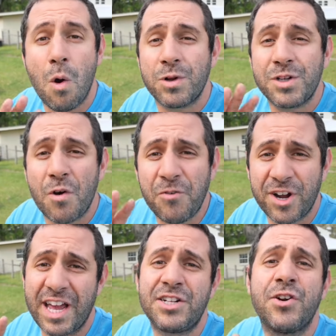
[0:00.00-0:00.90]
Oh, and don't
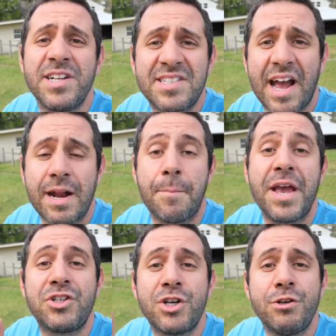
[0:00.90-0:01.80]
forget, during sign up,
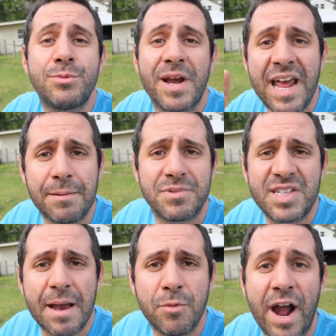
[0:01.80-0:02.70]
make sure you use my name,
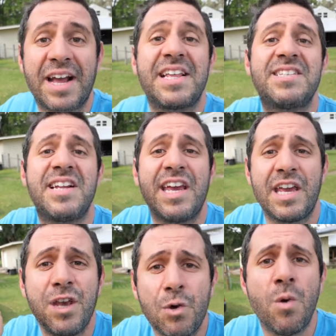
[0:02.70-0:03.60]
Samcrac. That's gonna get
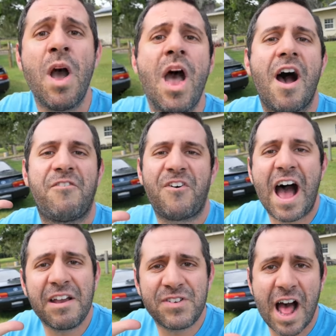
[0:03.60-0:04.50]
you a
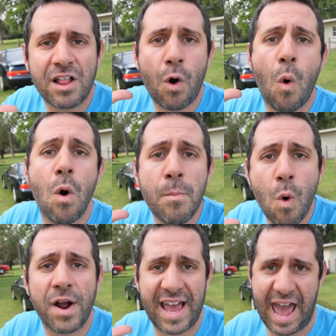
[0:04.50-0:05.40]
$5 or
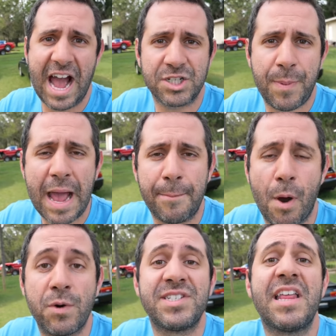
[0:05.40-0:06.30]
more cash back
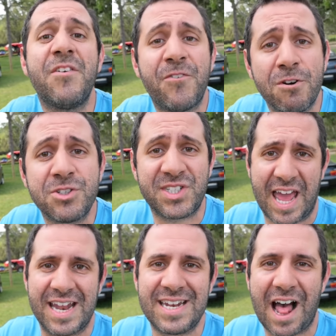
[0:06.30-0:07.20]
bonus on the first
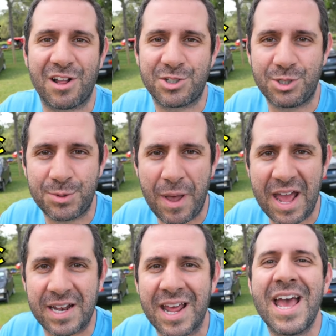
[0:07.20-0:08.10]
$10 you
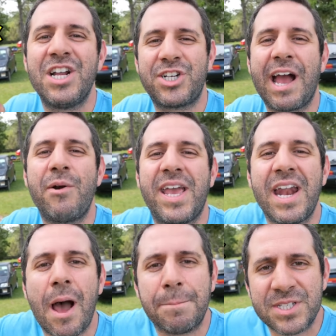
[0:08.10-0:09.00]
spend. Check out
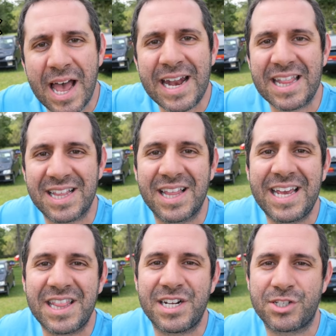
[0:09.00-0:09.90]
Get Upside at the
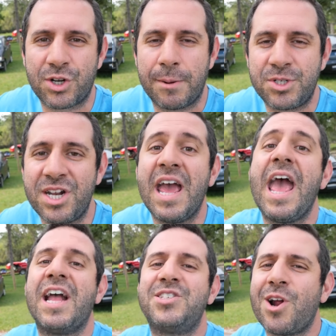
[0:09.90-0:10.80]
link in the description
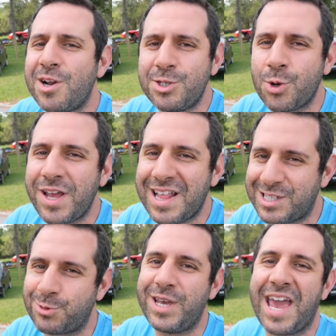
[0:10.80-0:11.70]
and start enjoying that
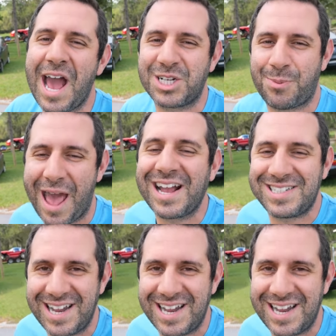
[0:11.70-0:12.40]
sweet cash back